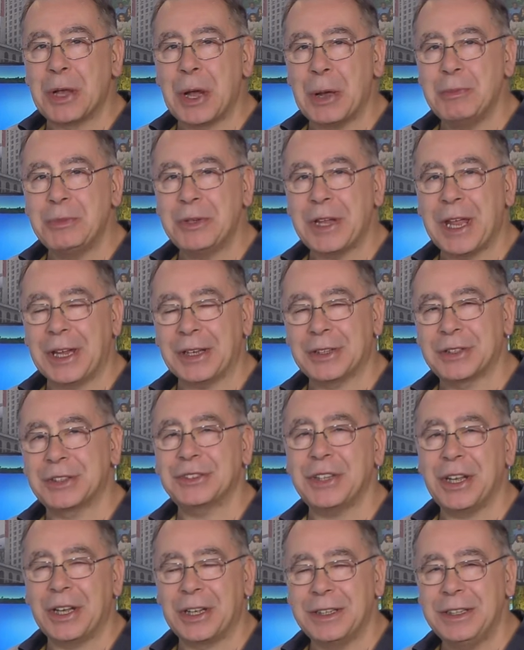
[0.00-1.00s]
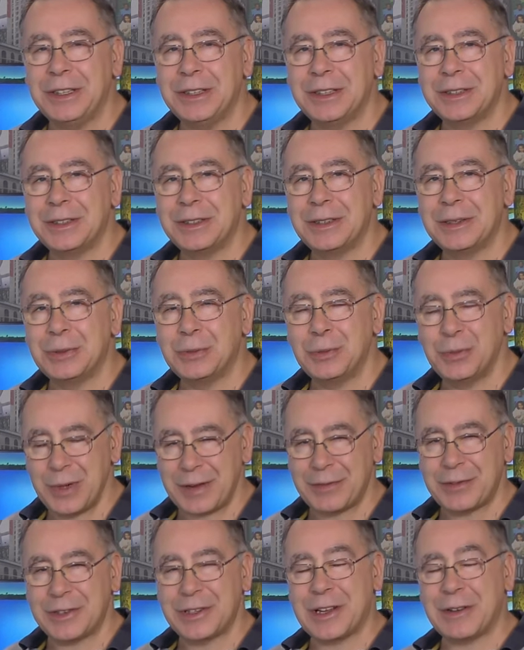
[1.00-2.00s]
Home Tech. Today we
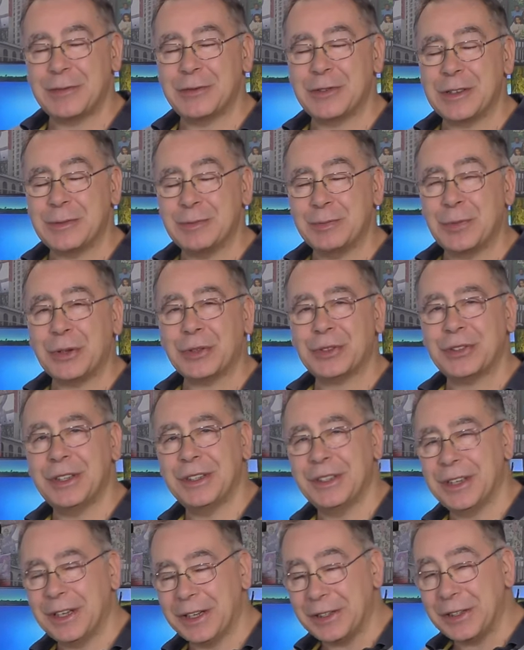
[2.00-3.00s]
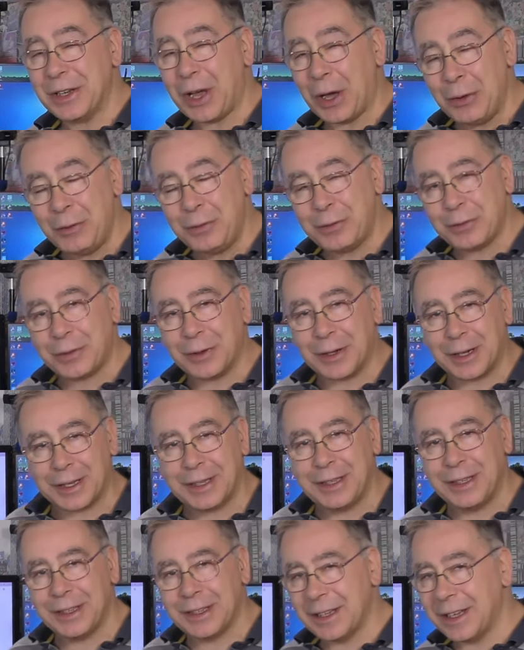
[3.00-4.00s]
have another unboxing and
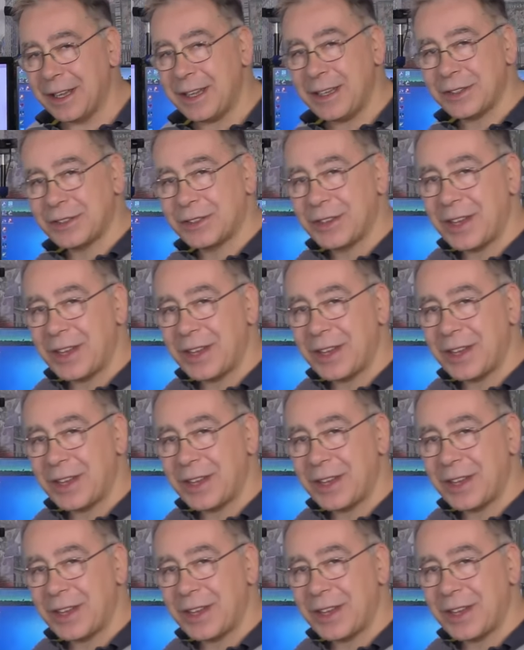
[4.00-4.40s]
hopefully it's